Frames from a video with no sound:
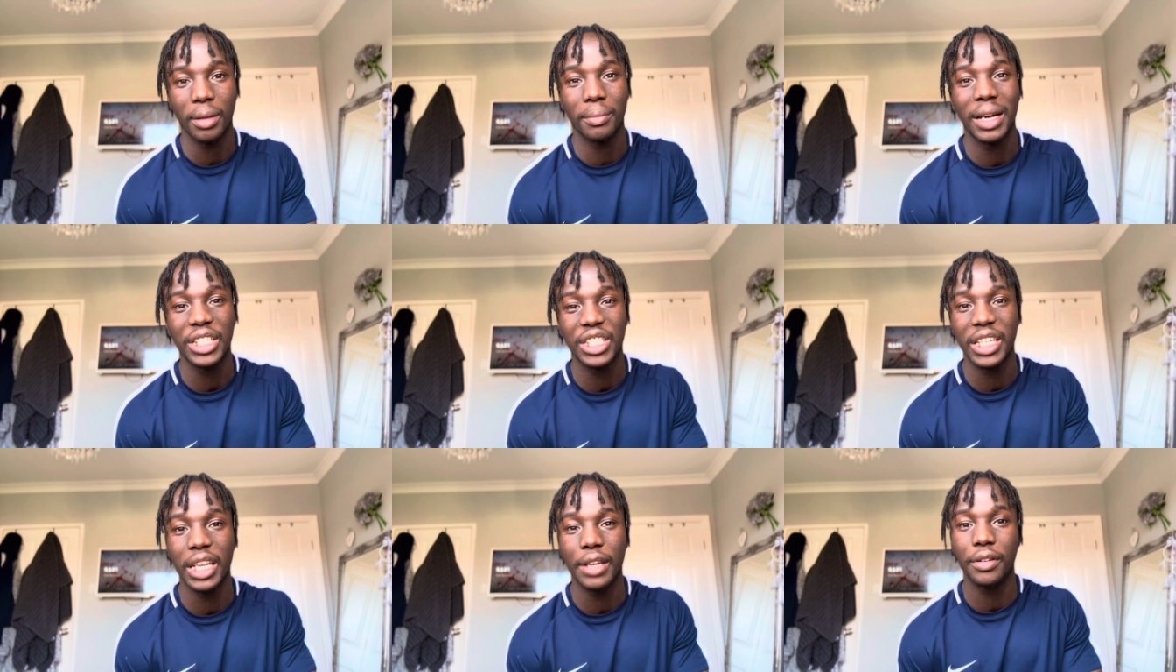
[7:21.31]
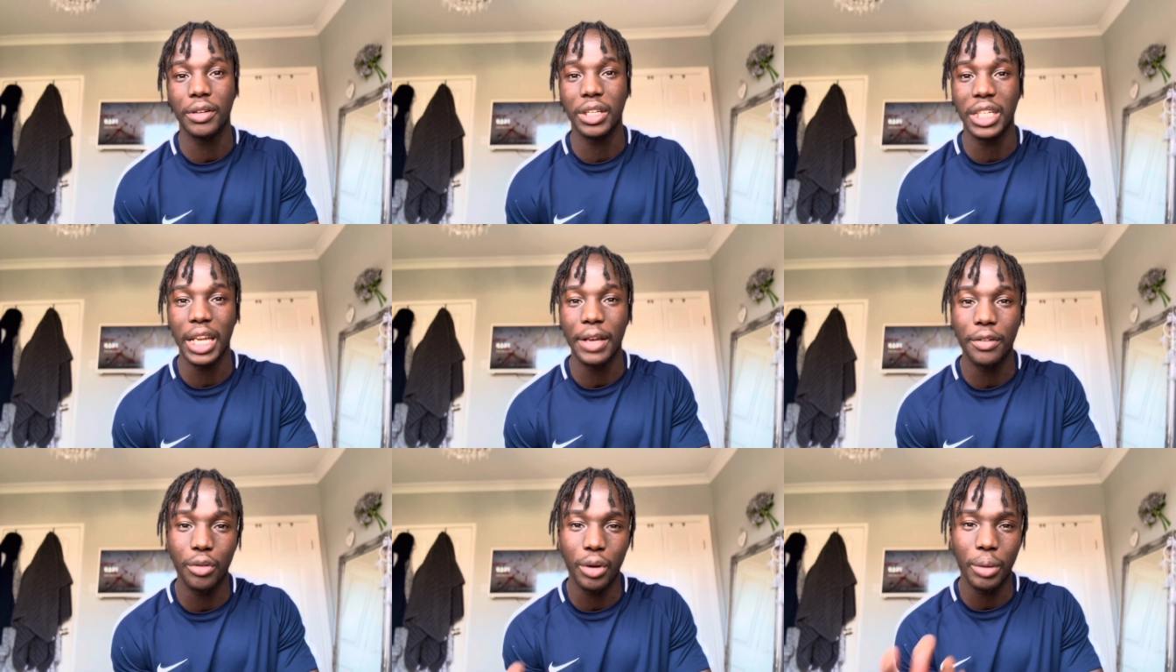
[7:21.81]
Imagine if you
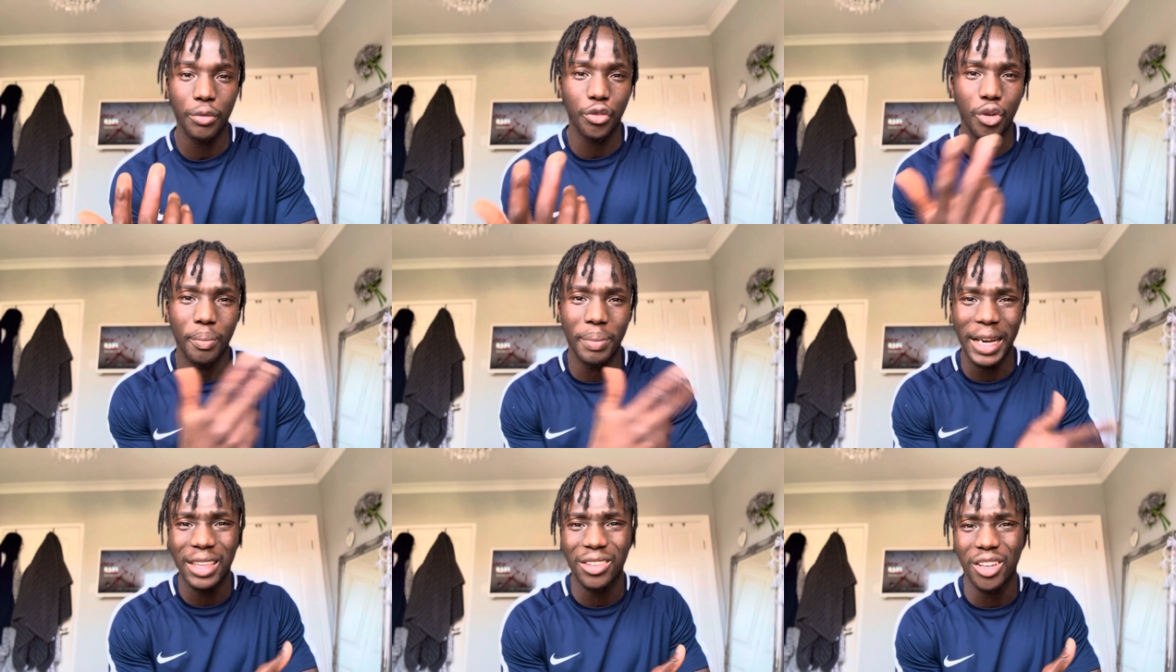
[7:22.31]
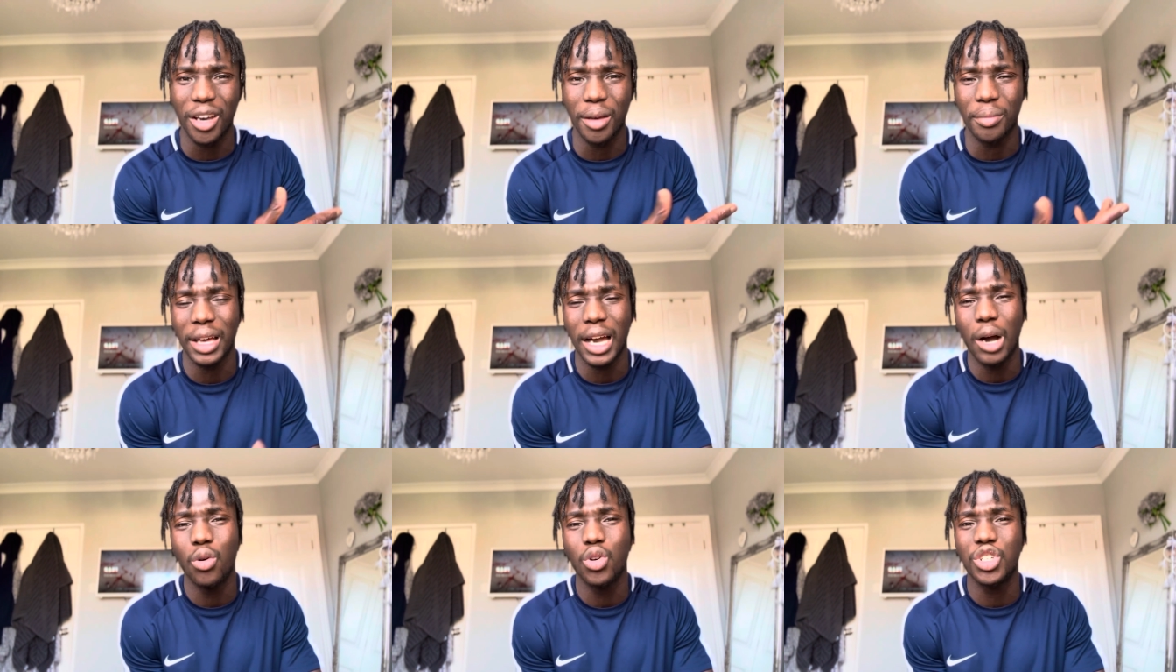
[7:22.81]
never went through bad times.
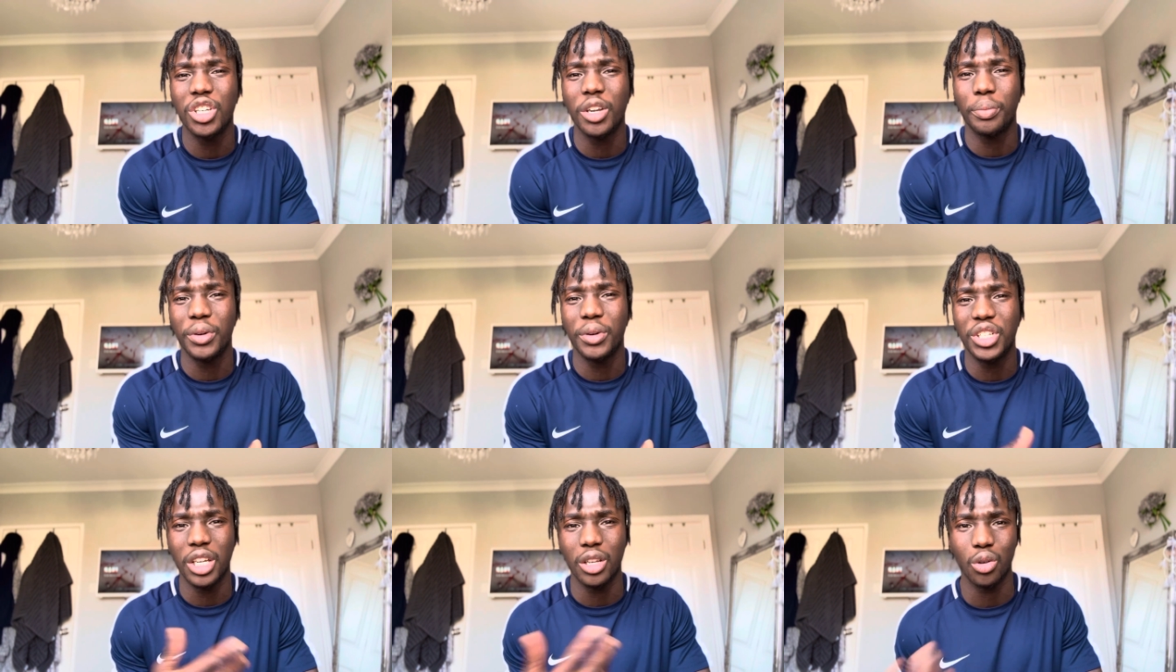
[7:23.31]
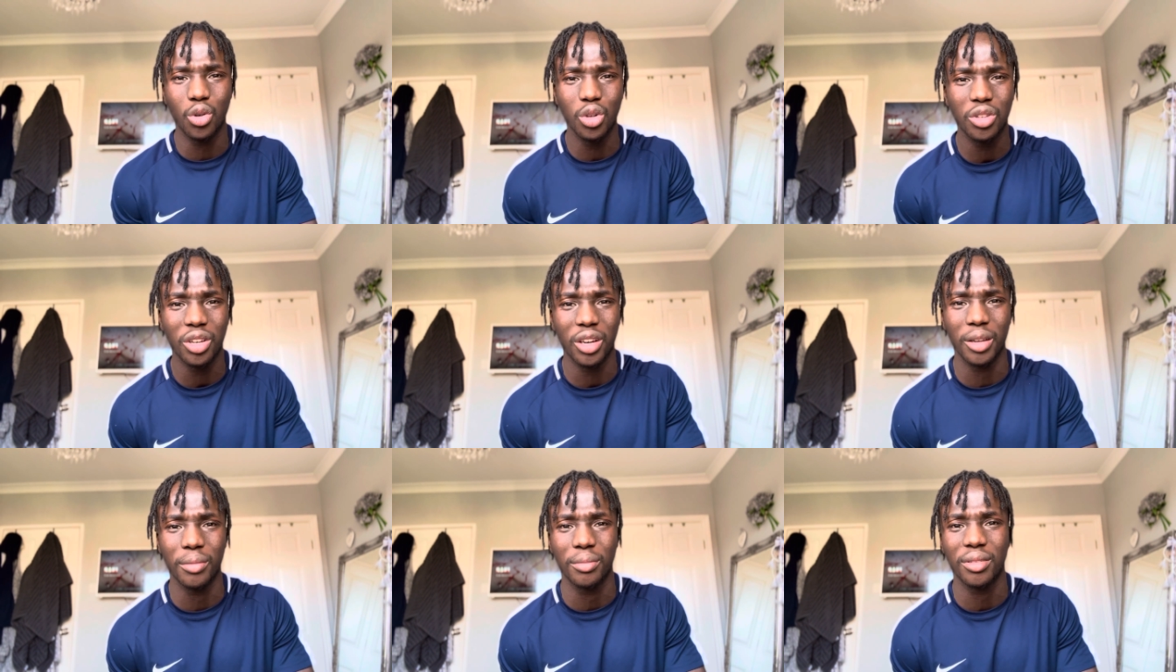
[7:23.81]
How would you appreciate the good
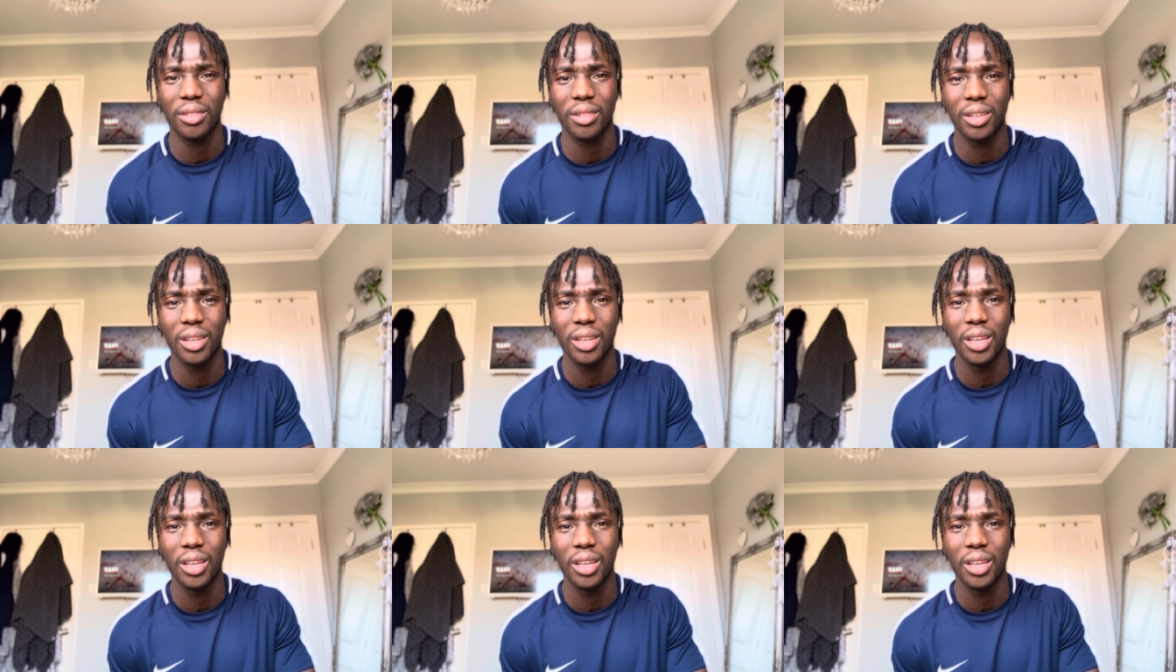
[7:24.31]
times?